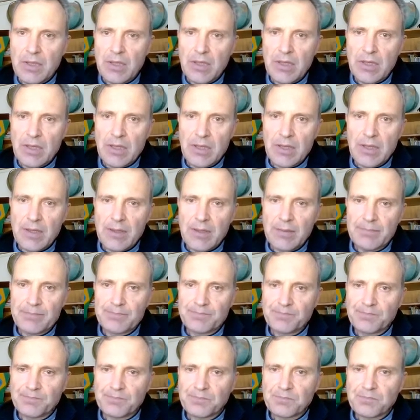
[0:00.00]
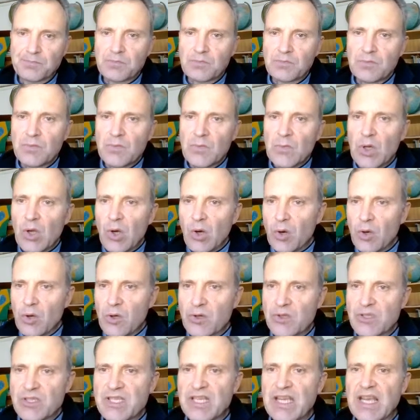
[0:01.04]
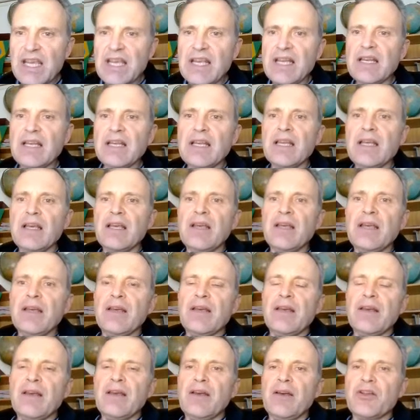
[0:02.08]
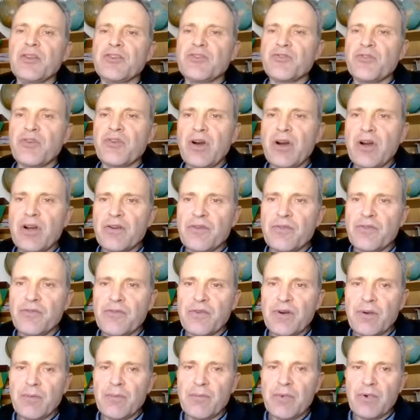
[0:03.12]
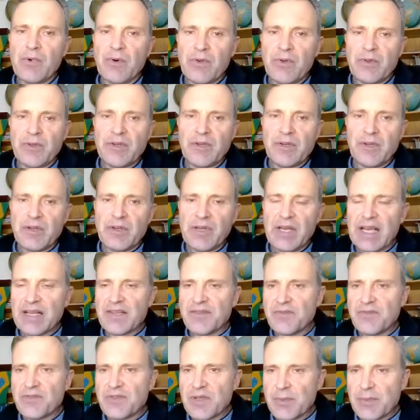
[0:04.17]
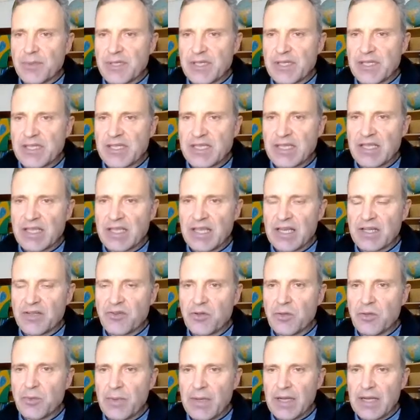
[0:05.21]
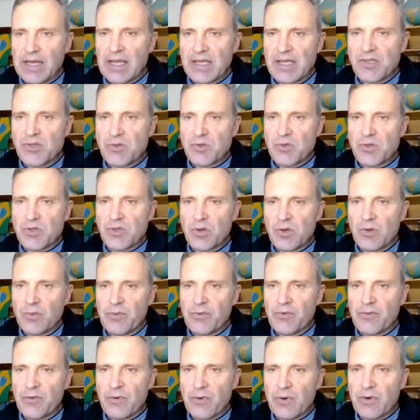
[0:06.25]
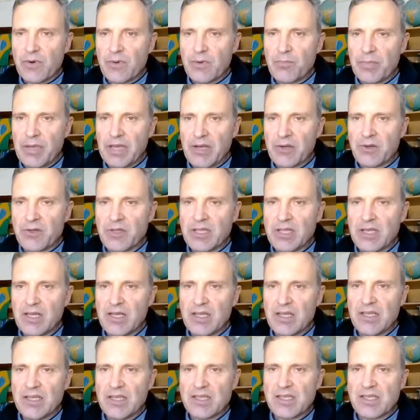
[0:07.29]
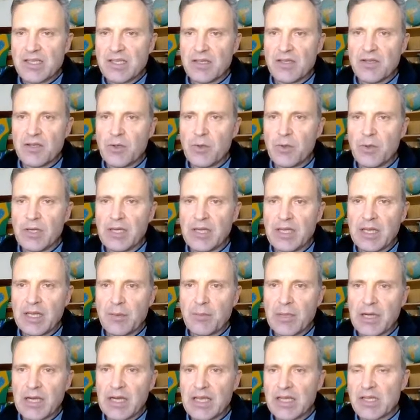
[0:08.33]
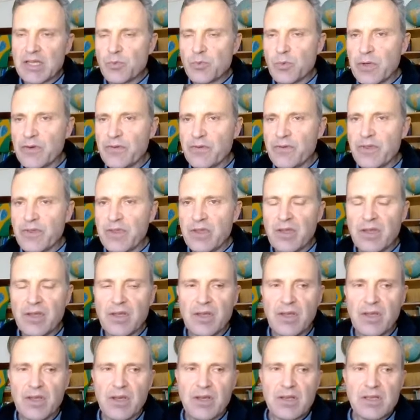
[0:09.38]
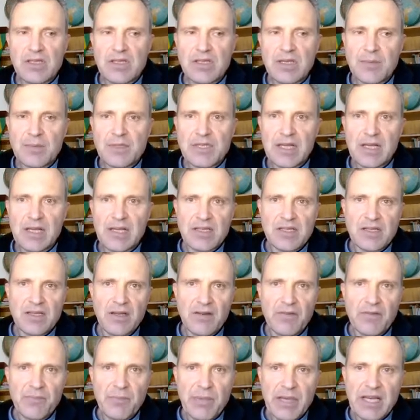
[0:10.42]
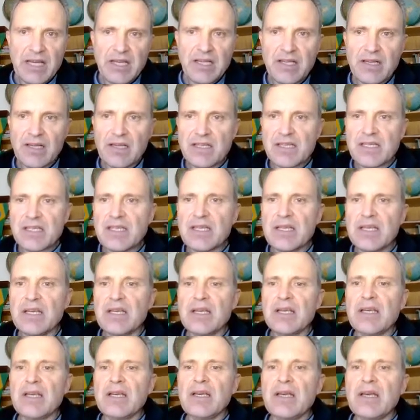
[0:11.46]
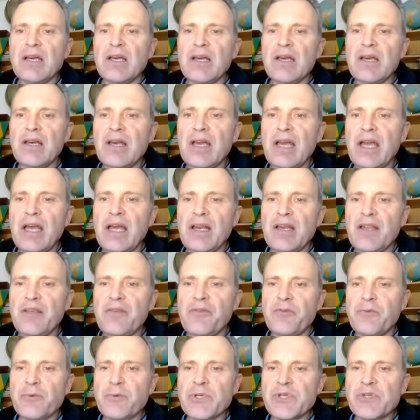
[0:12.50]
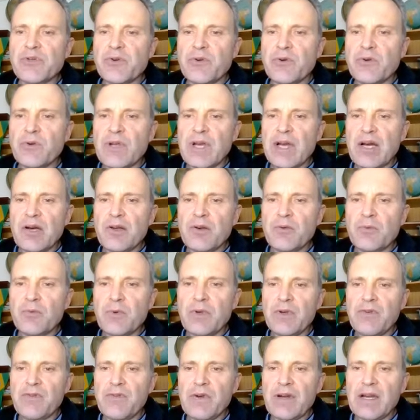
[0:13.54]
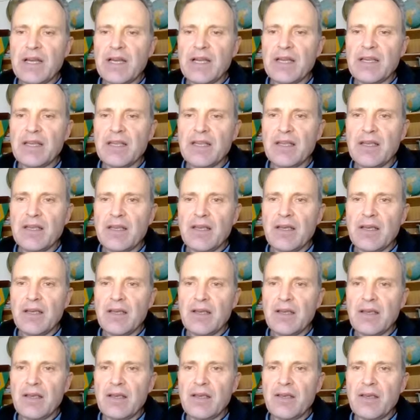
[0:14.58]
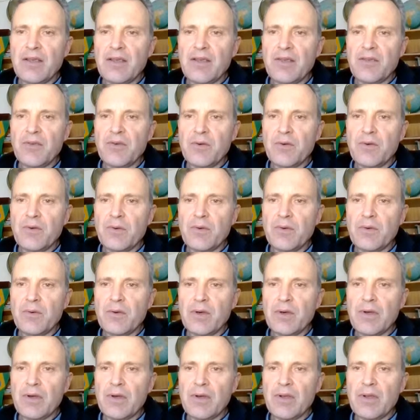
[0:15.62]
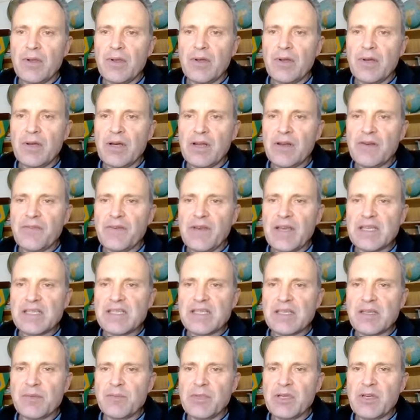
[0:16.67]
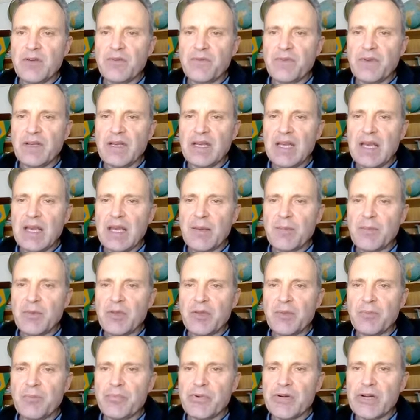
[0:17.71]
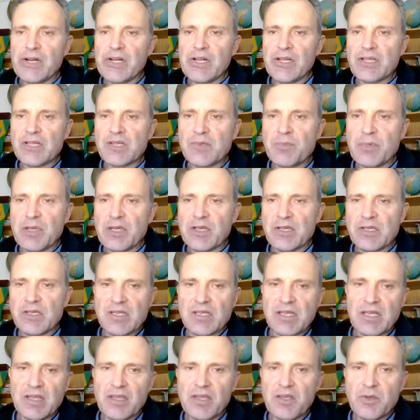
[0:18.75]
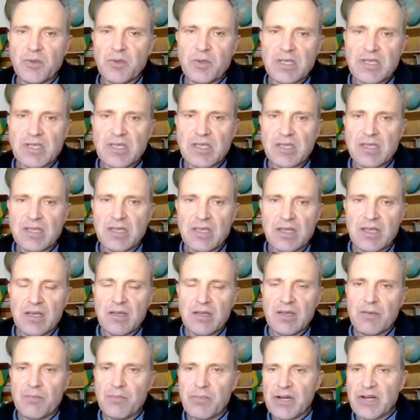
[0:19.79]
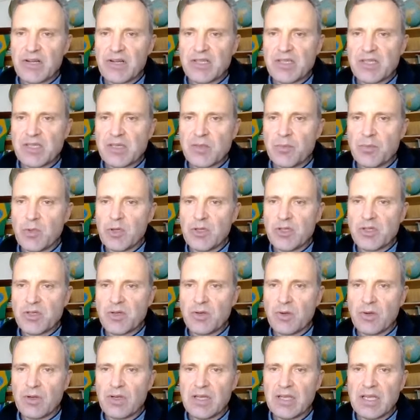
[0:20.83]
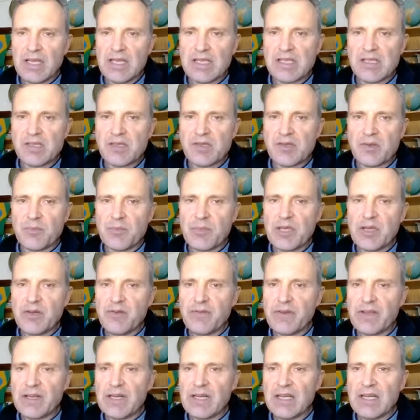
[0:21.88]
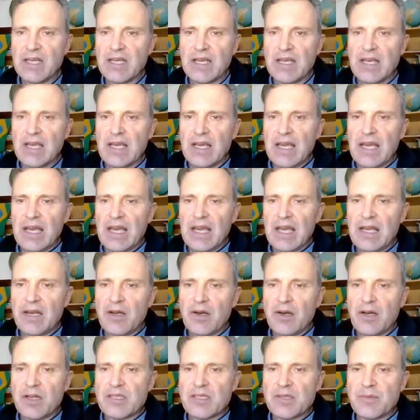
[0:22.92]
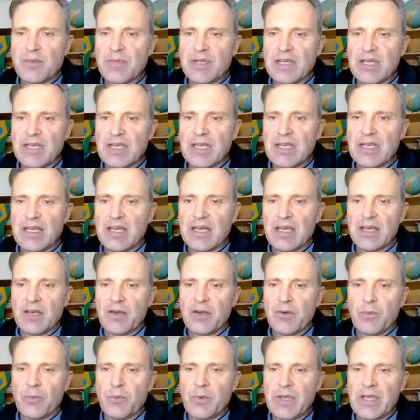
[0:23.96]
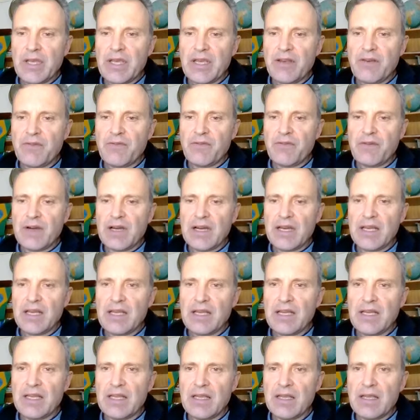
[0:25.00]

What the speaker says: or contain a drug from, or an active substance in that group. And as you saw before, Panodil is known in Denmark as one of the top sellers of painkillers. And if we scroll down, find a lot of acetaminophen named products, because in the US paracetamol is called acetaminophen. And ultimately we can find